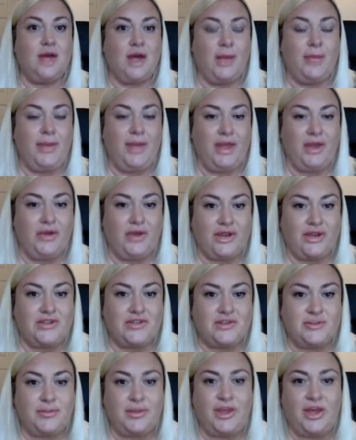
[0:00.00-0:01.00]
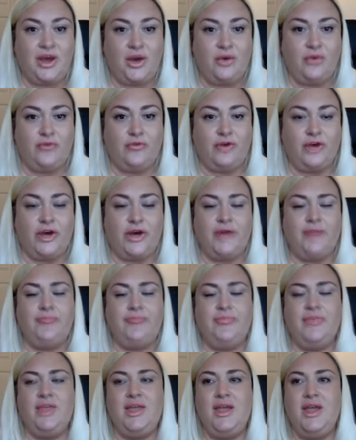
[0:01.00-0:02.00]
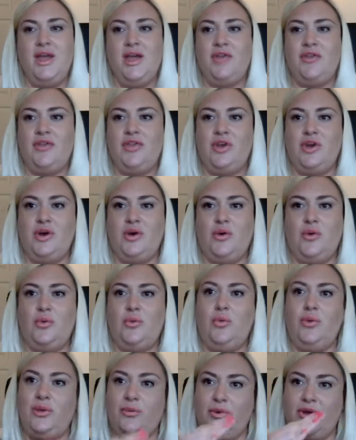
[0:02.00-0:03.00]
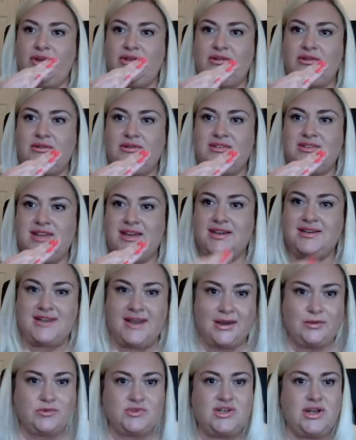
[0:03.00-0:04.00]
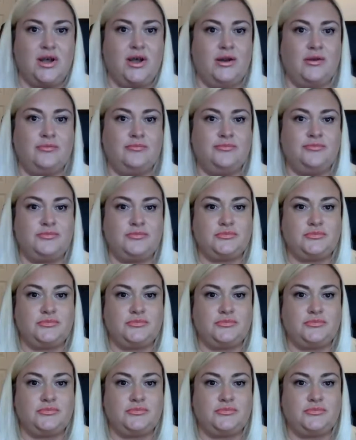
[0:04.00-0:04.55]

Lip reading: appearing to be over, that we would see a downturn